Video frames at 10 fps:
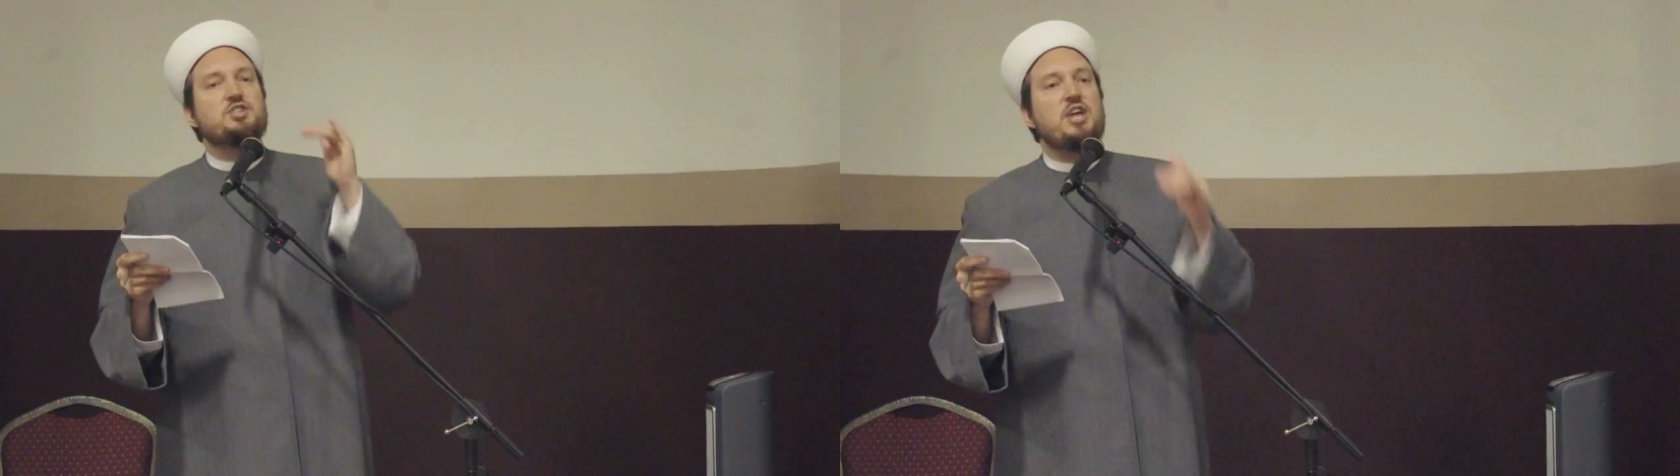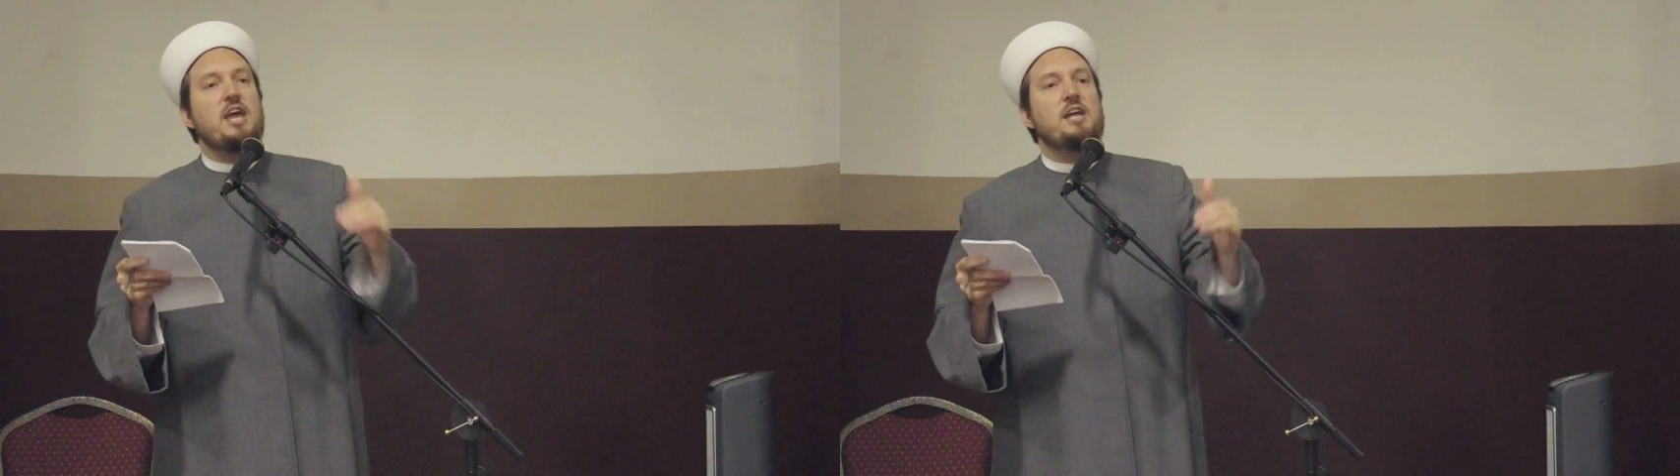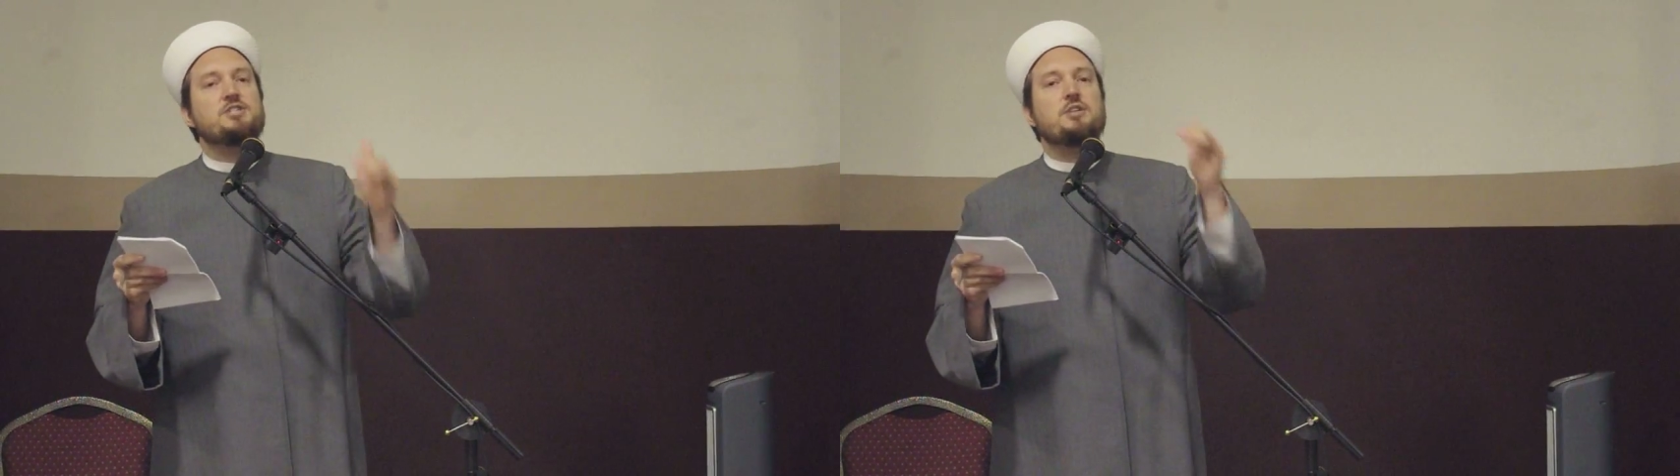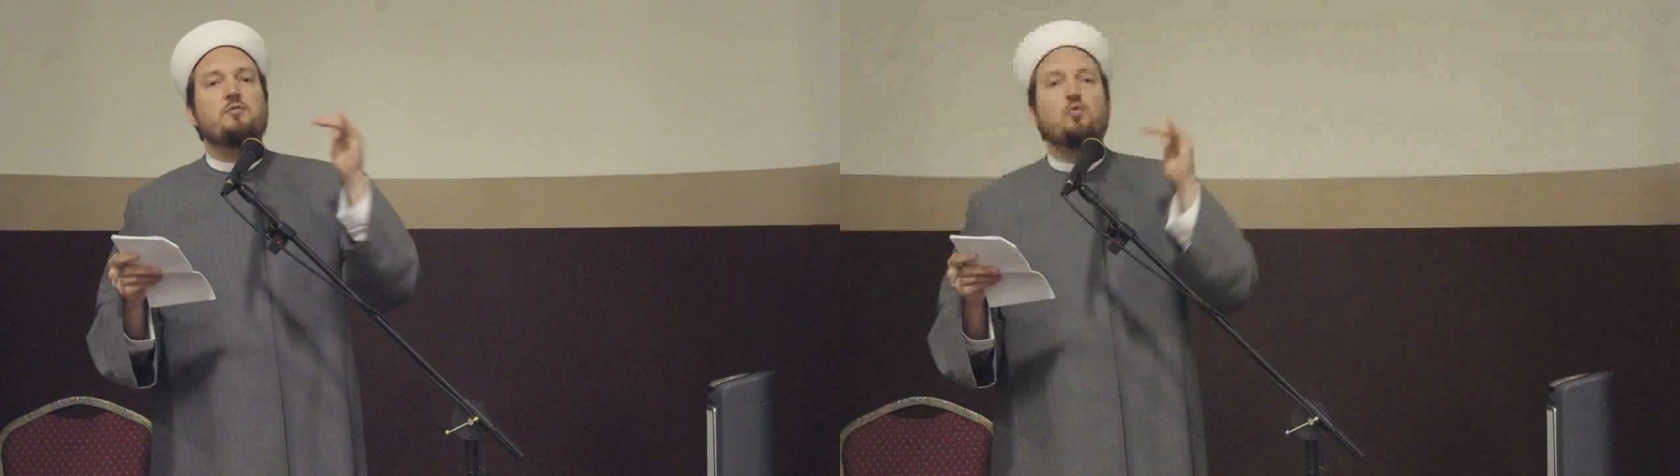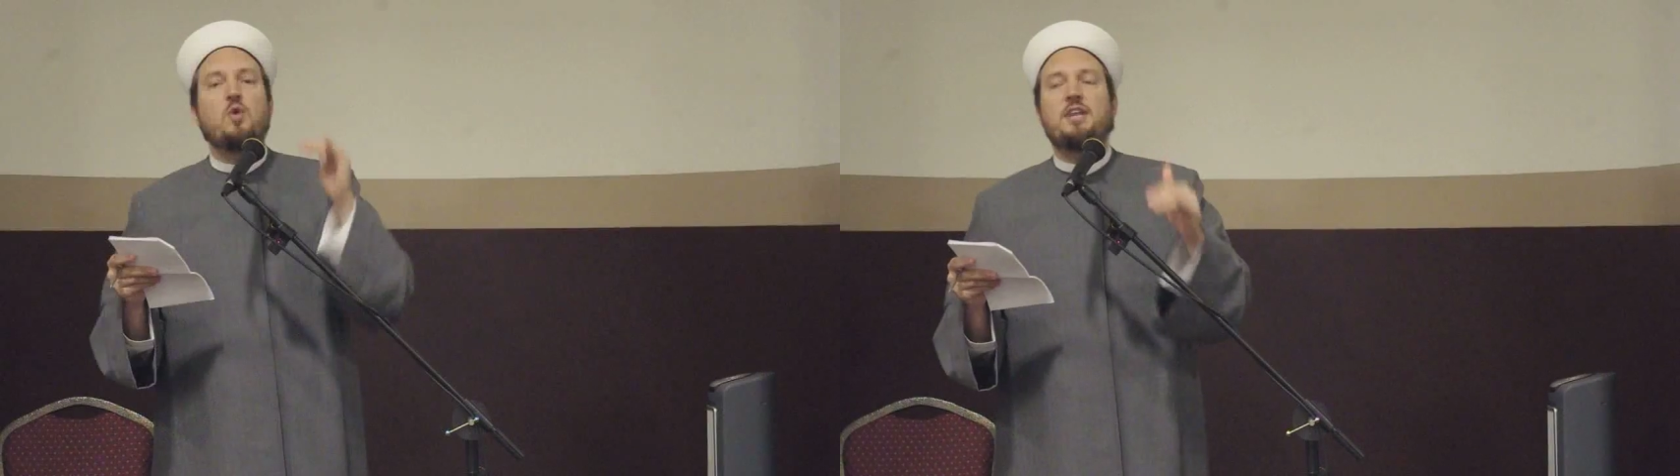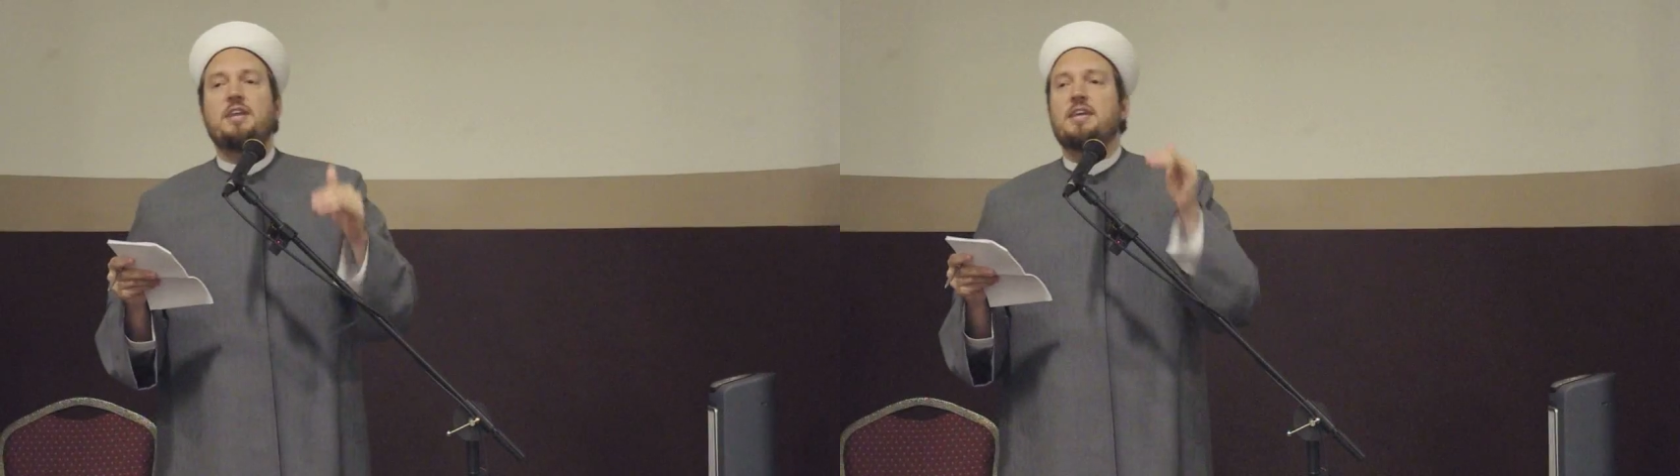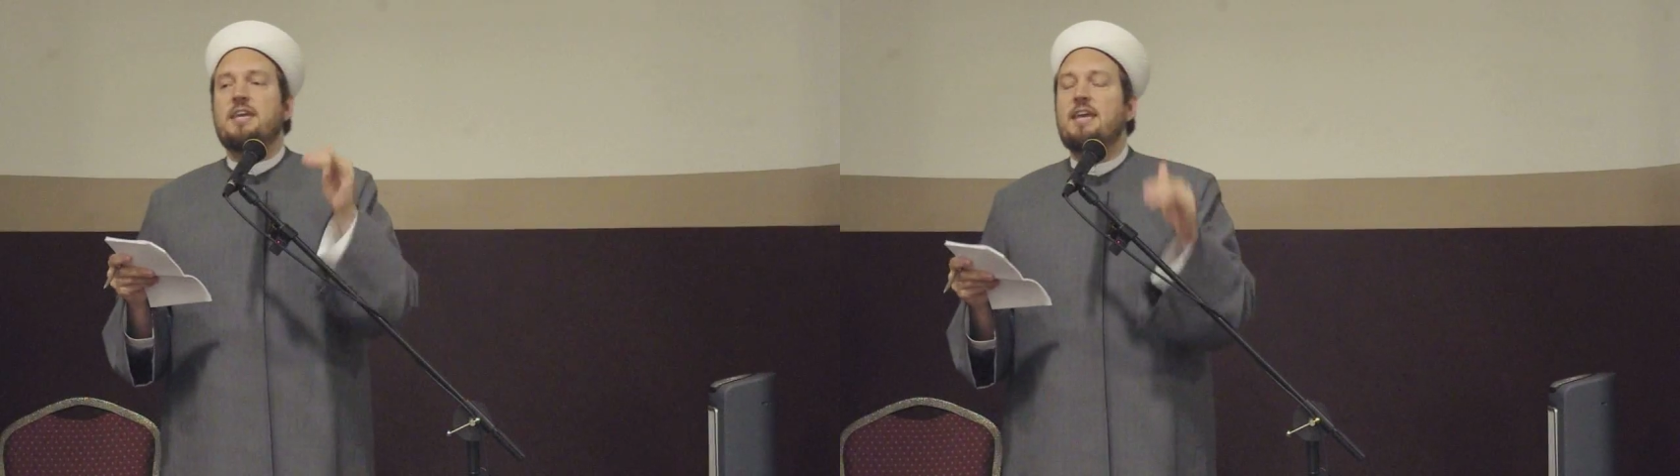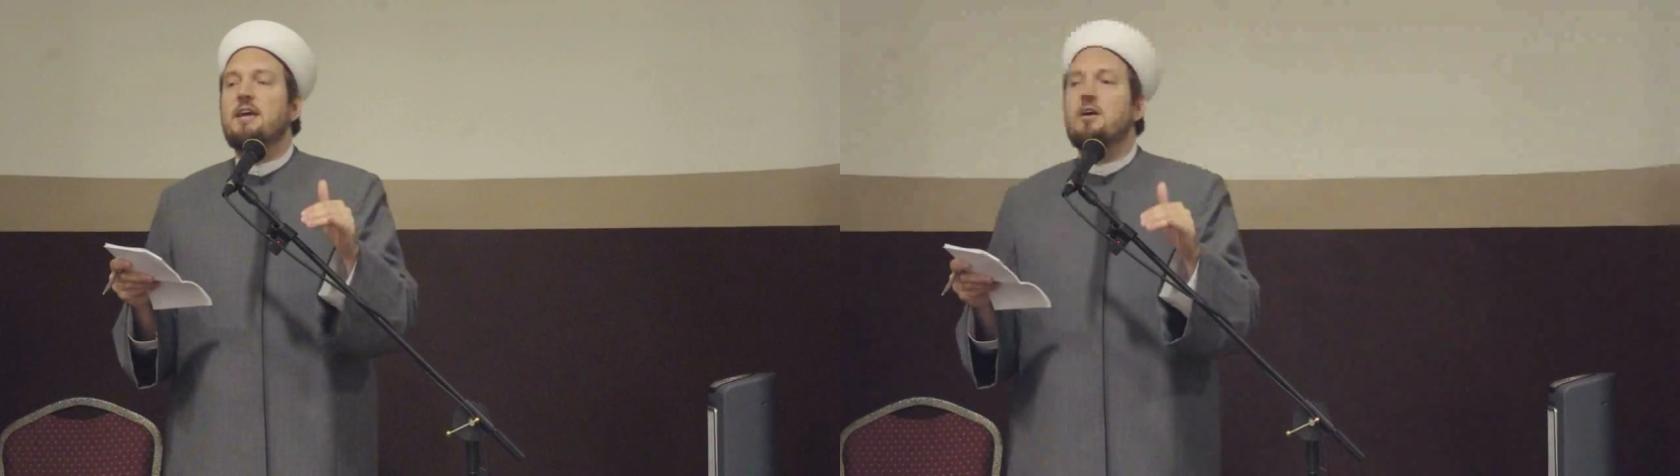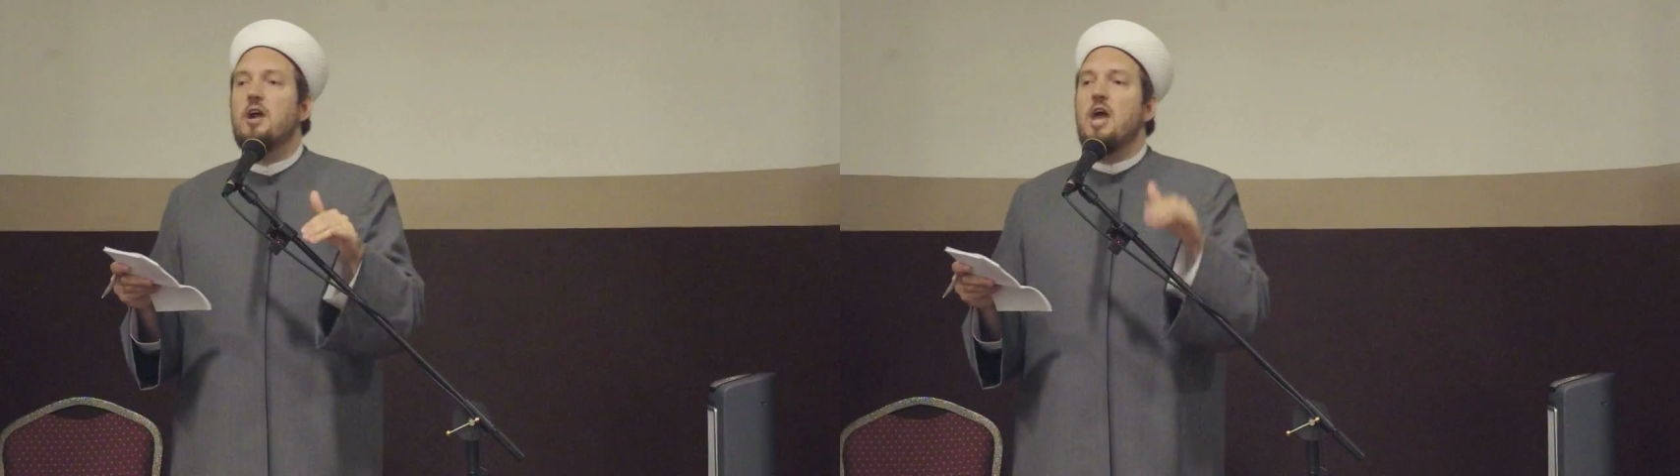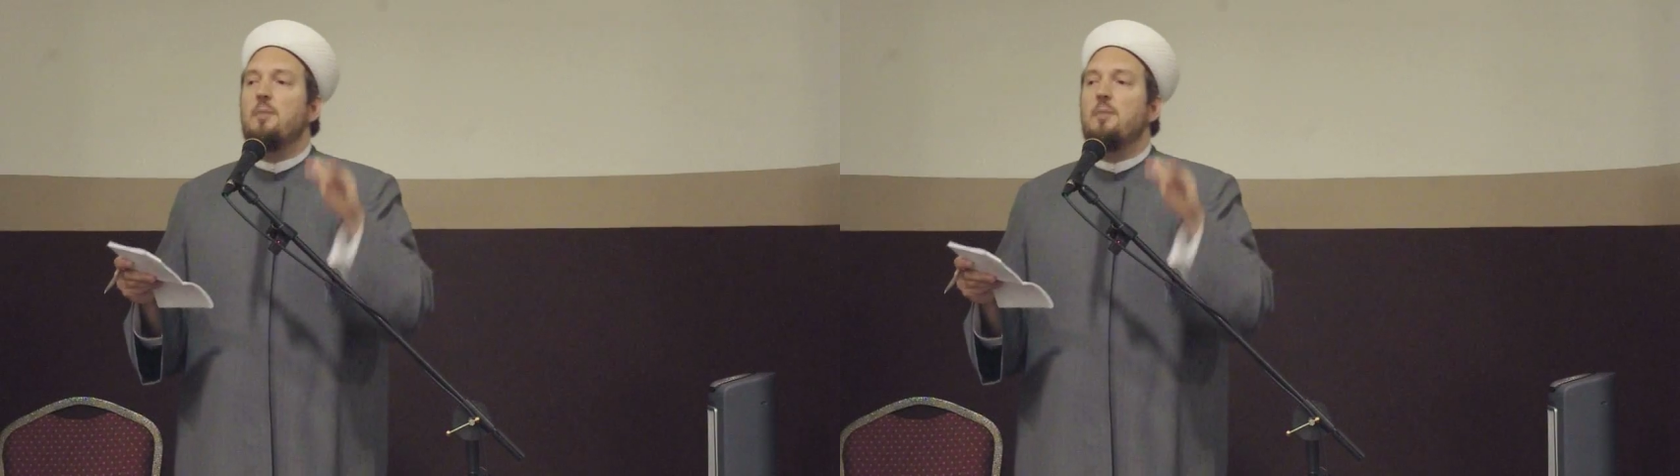chance of winning here